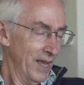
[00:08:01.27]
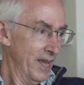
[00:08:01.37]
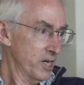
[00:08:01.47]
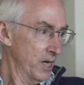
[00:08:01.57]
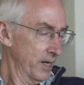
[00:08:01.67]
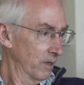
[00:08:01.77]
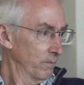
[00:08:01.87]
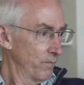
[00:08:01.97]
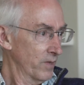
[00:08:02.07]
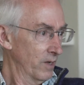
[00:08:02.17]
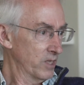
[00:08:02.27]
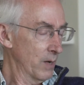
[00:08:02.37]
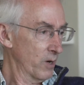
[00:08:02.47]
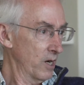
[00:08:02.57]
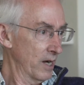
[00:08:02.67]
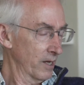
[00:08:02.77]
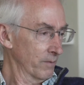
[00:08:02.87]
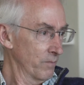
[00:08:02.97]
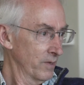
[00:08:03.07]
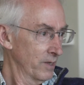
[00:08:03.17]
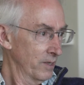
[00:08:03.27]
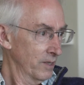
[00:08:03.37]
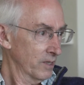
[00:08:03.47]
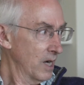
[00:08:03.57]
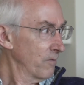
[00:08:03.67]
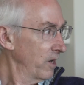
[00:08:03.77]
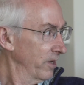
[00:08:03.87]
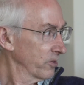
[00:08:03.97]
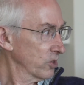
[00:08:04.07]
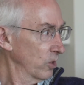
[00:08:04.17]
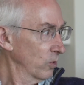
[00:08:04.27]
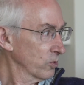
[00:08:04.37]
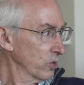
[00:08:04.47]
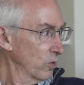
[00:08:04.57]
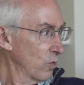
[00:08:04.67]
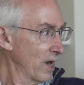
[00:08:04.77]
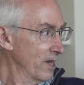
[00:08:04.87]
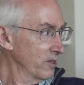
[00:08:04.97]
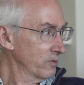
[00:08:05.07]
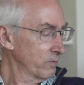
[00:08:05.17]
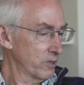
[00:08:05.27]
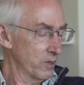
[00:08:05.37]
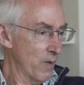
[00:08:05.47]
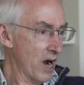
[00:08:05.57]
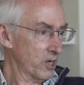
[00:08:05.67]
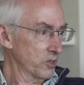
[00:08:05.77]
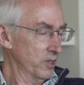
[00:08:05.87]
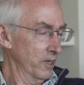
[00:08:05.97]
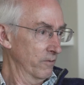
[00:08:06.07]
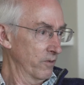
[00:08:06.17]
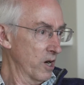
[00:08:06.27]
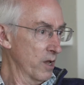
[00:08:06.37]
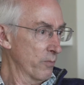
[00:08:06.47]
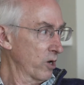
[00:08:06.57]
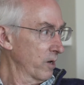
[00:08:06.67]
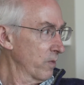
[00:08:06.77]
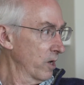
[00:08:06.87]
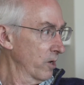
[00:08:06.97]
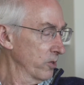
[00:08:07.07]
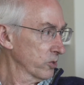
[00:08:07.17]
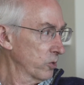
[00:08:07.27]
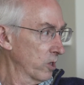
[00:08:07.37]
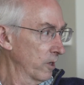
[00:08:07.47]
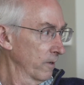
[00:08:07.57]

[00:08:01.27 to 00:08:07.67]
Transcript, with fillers: a cradle of democratic governance. So, so why is democracy a very important part of this story?